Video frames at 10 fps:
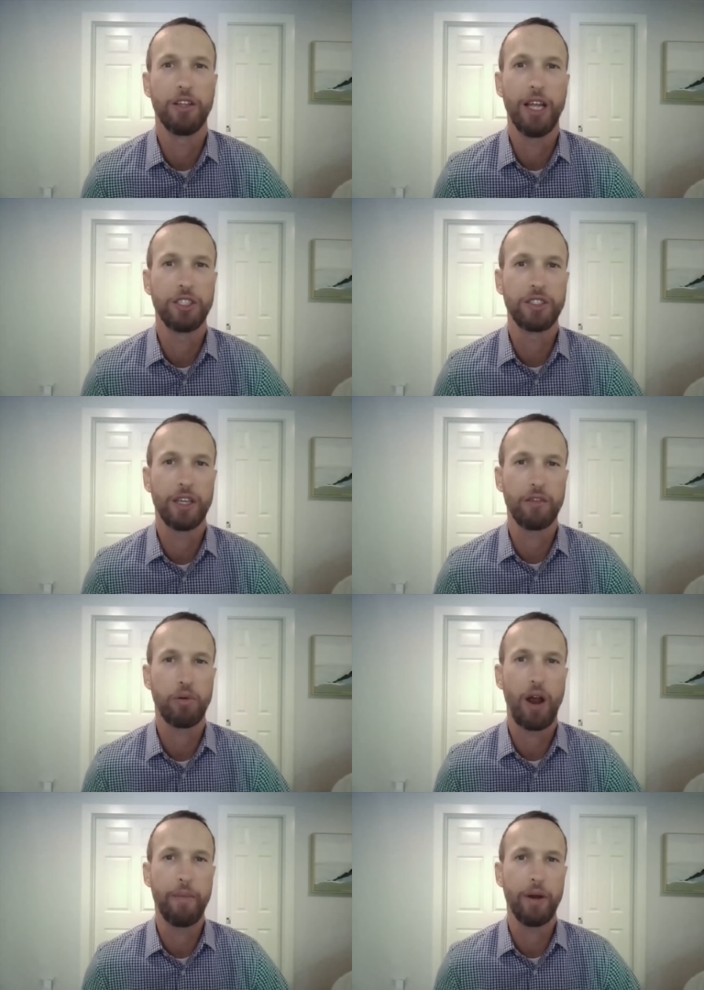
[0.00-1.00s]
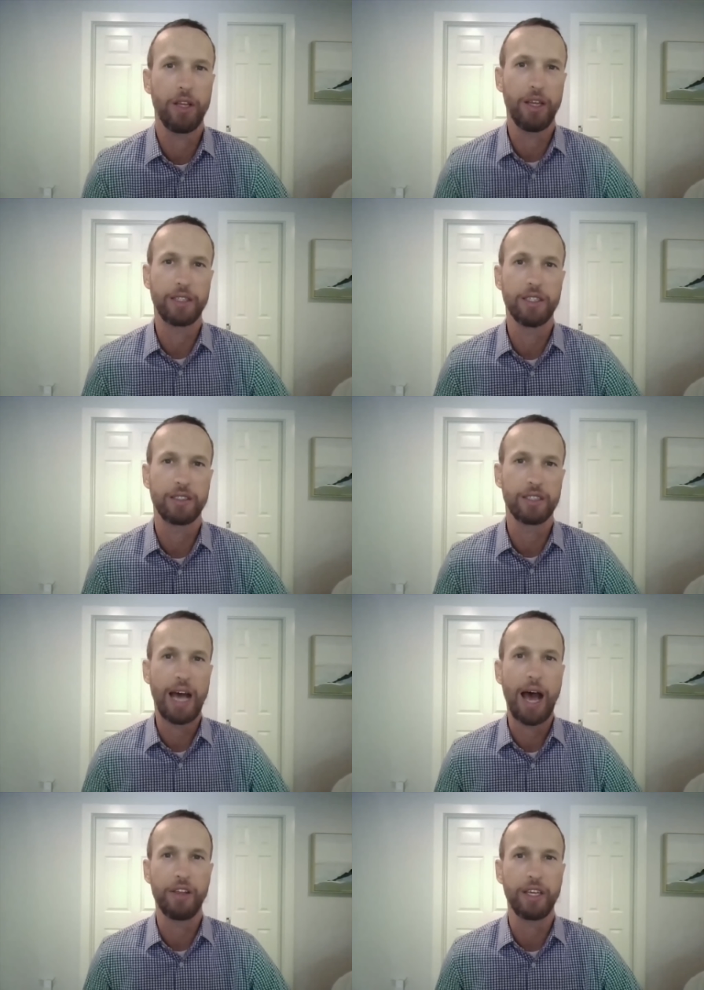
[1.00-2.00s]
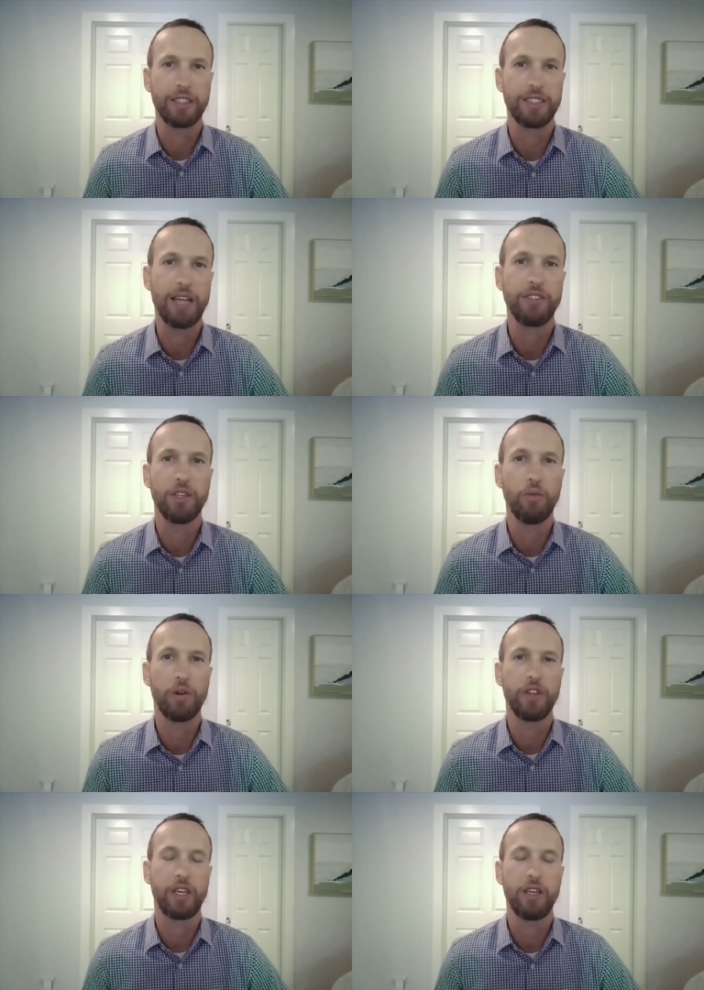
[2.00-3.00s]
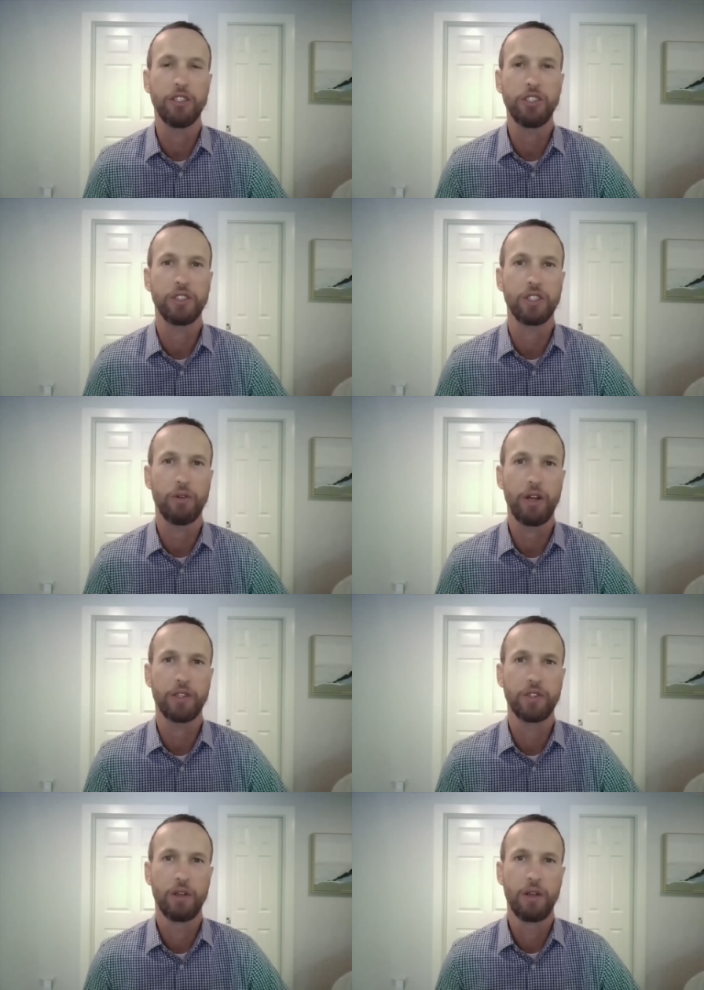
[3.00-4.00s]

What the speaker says: legislative primary like this that's hotly contested. What are the key issues in the race?